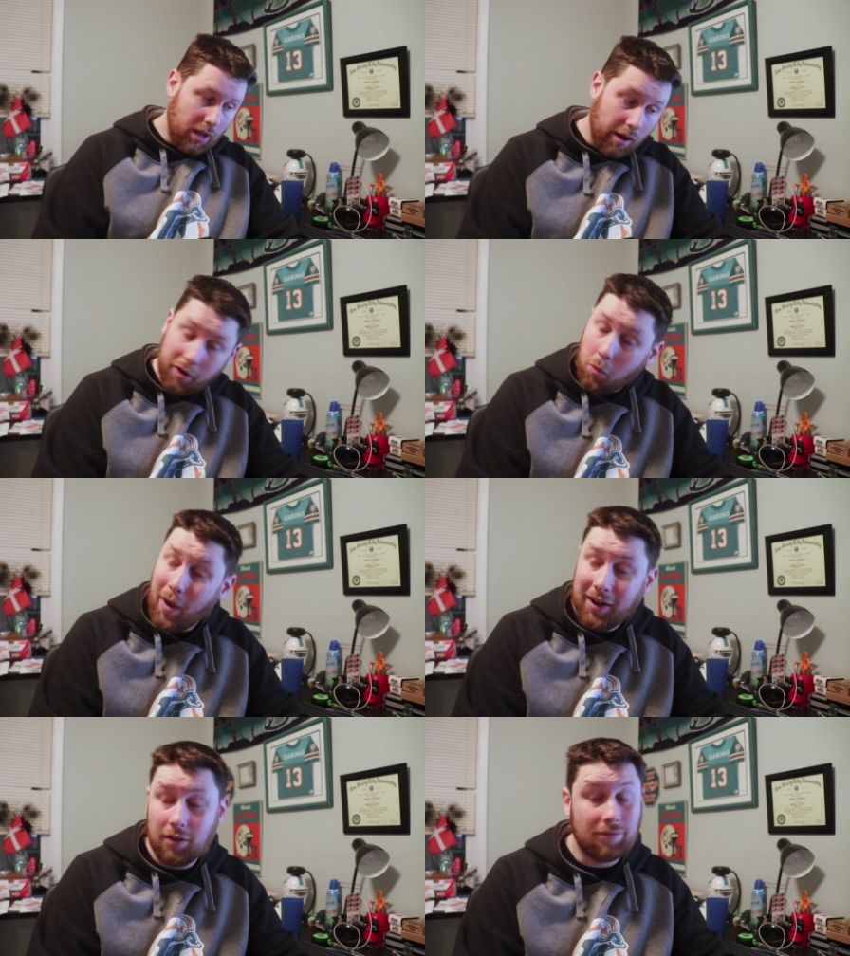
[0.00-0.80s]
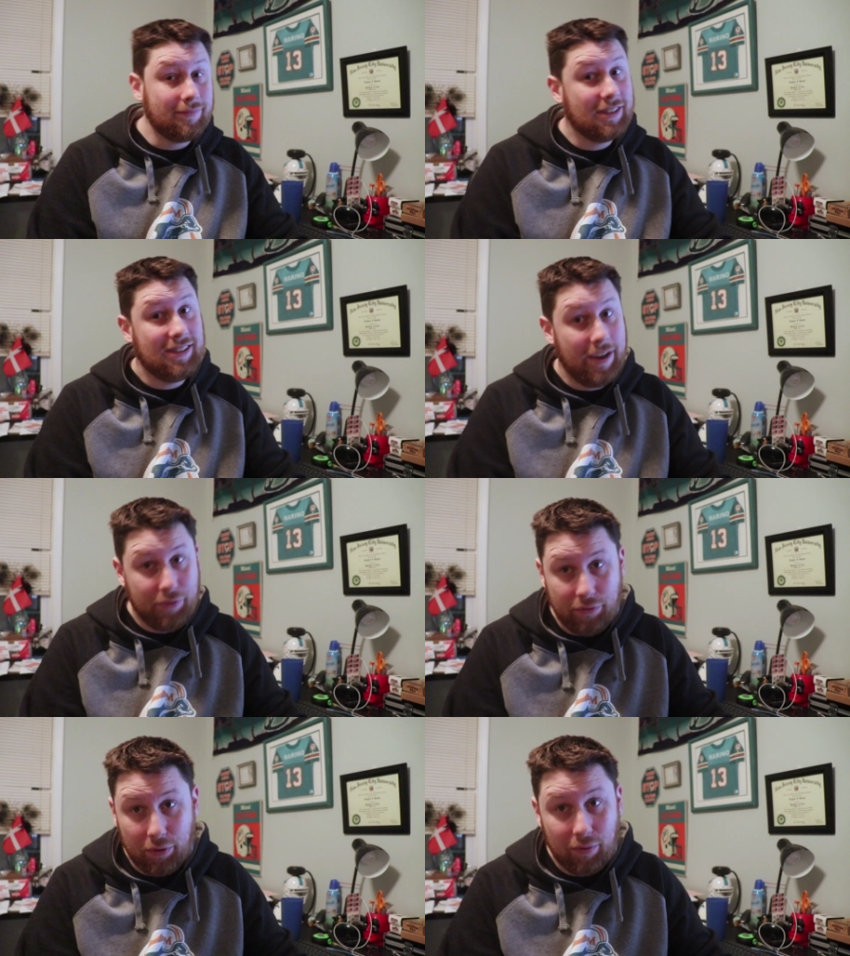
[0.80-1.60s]
Eric Weddle,
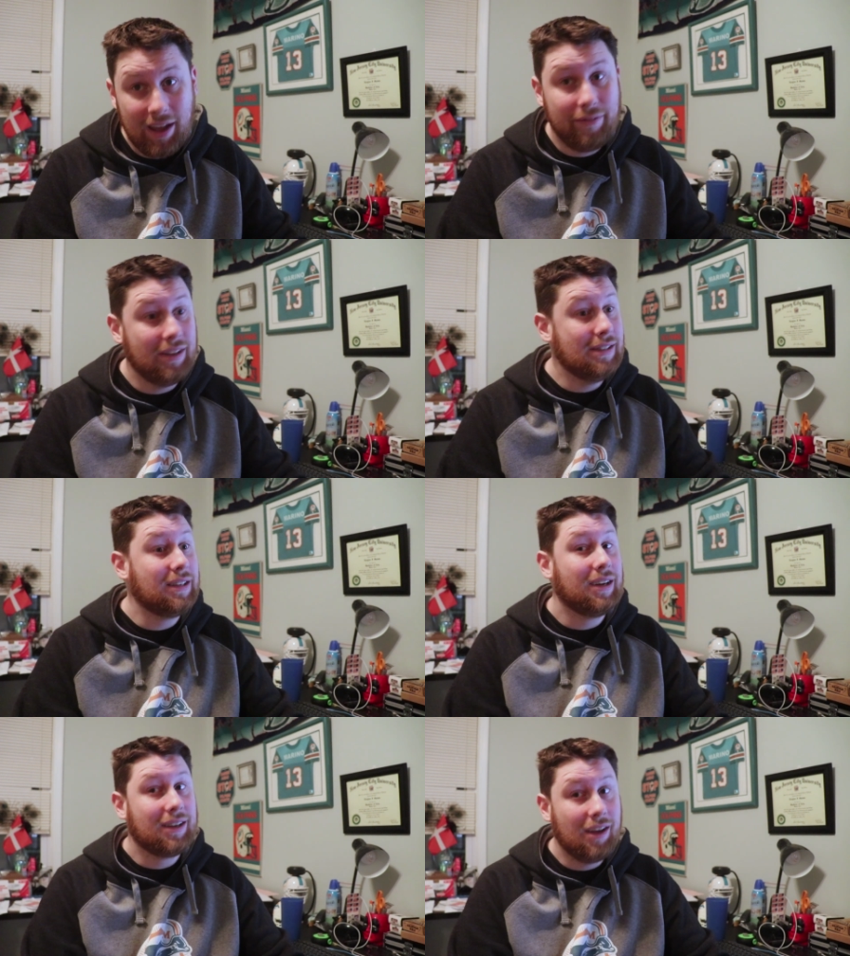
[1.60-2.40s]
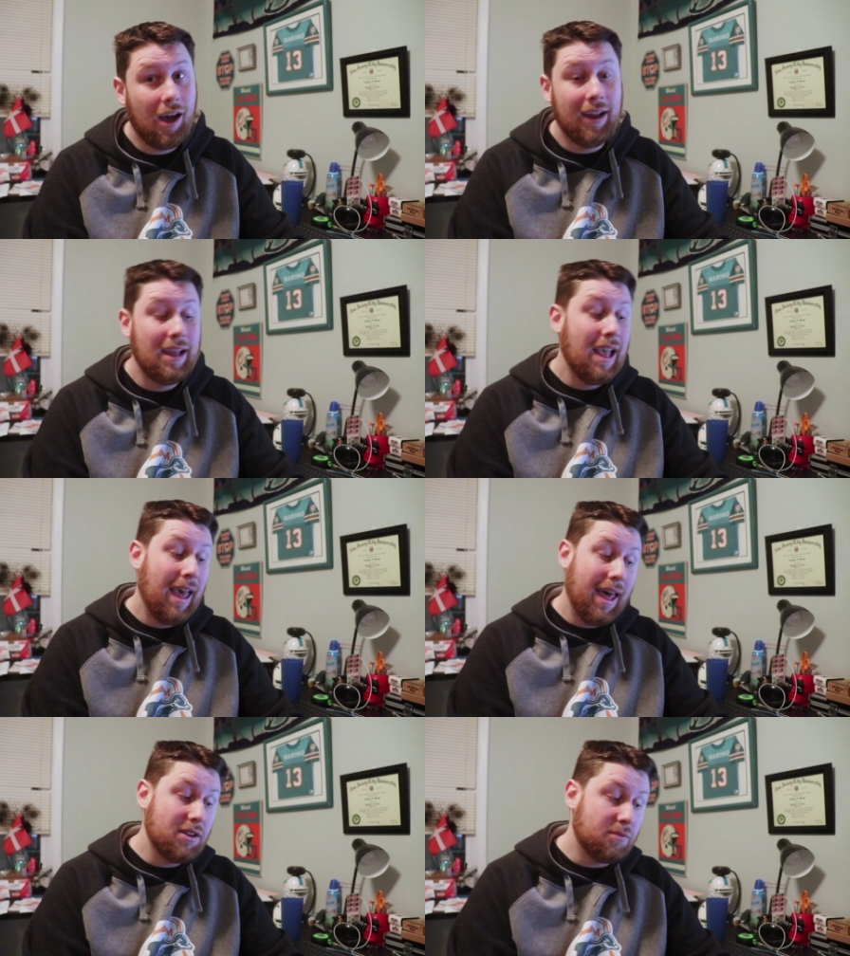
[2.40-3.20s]
safety for the Ravens, cut.
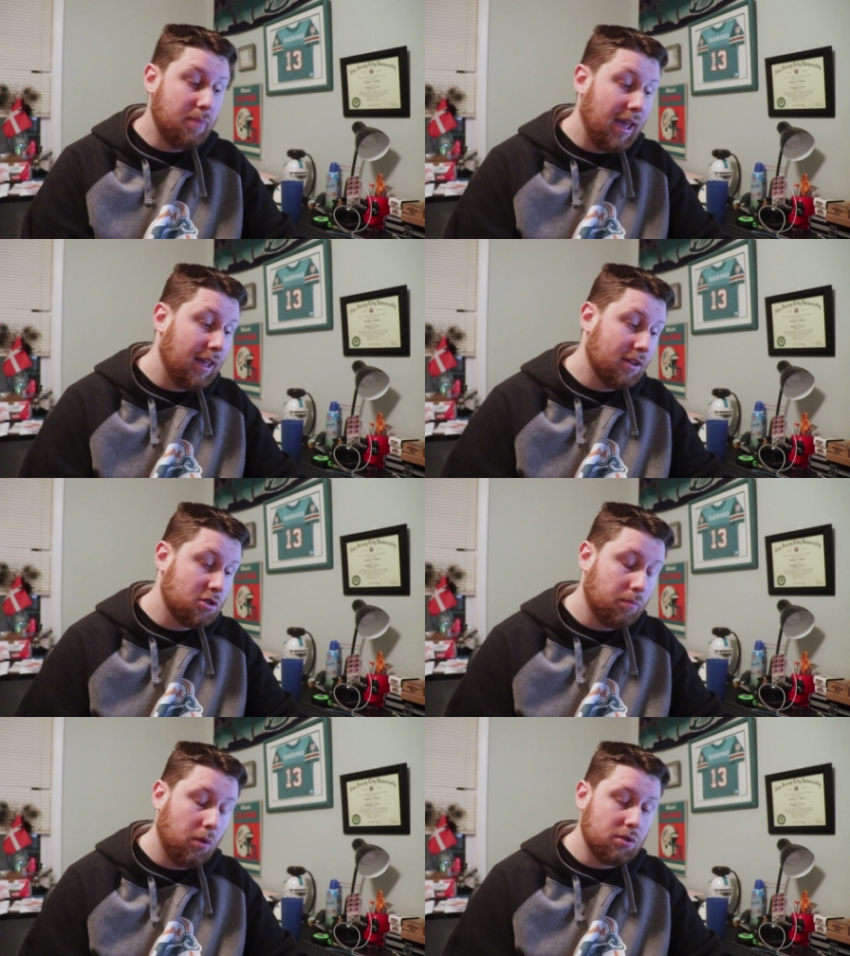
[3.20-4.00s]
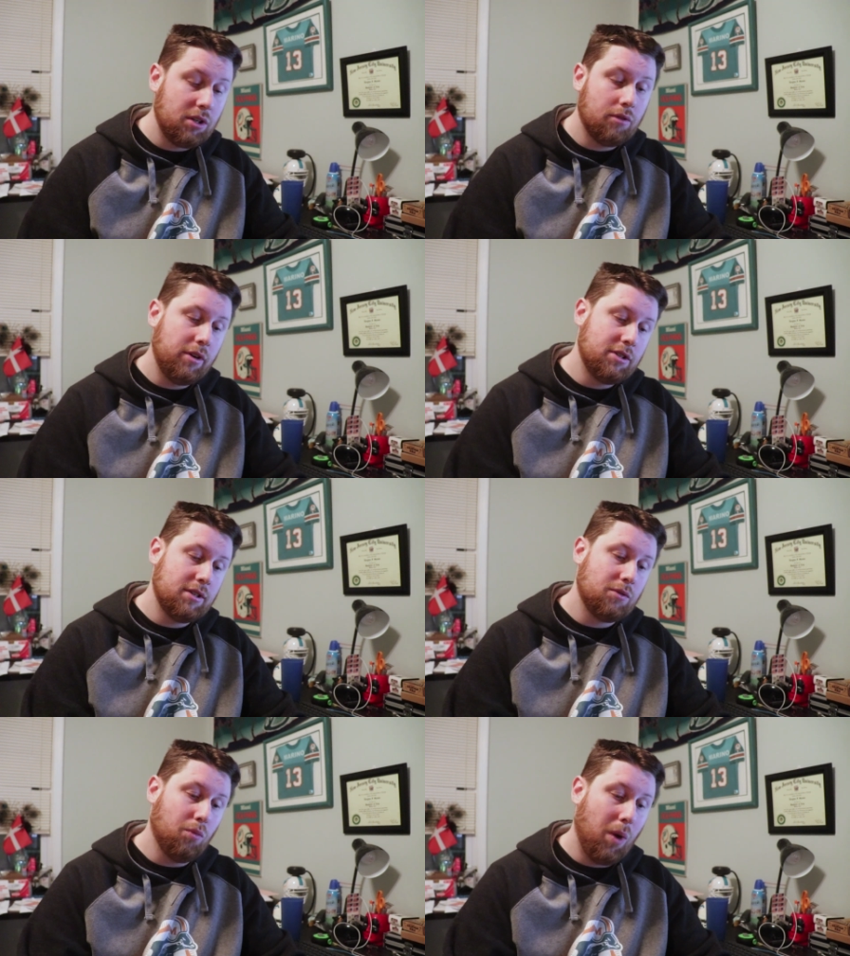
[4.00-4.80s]
That is big, and supposedly the
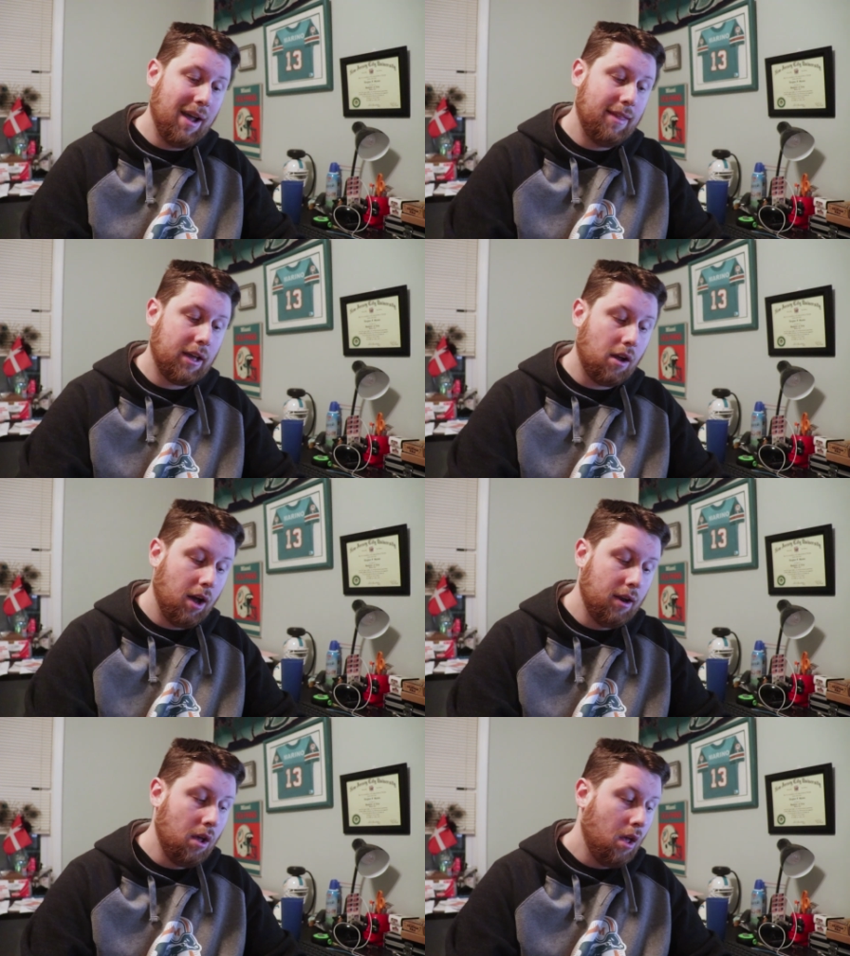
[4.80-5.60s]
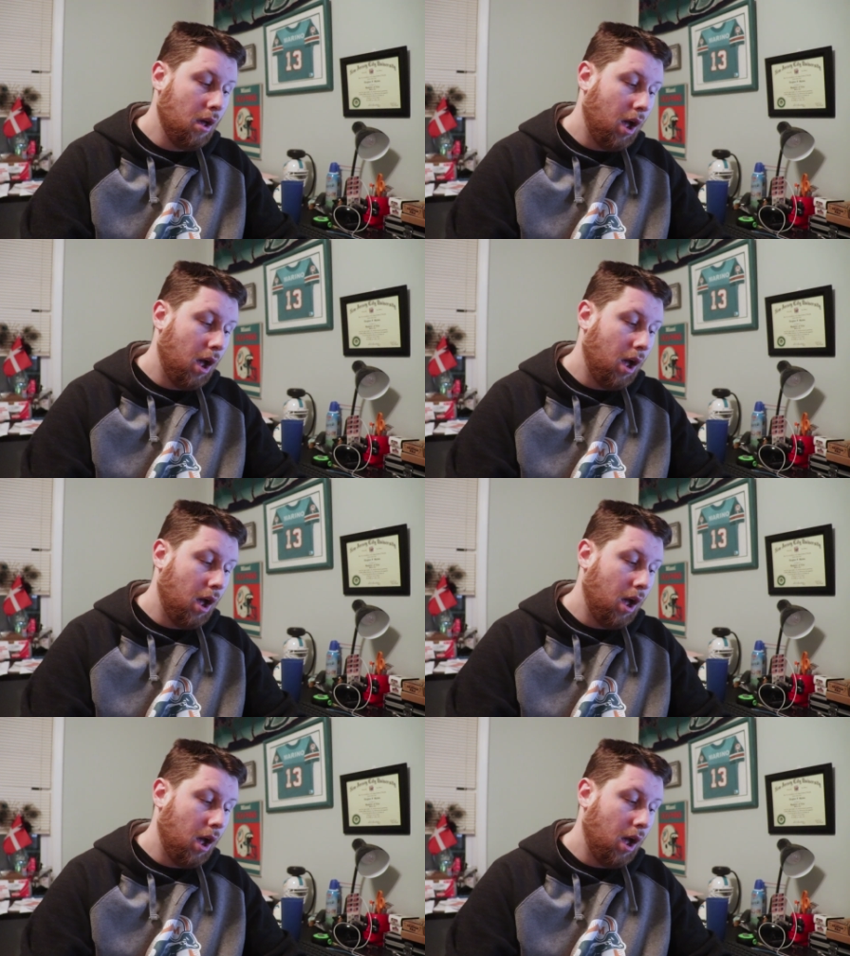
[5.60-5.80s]
reason why they cut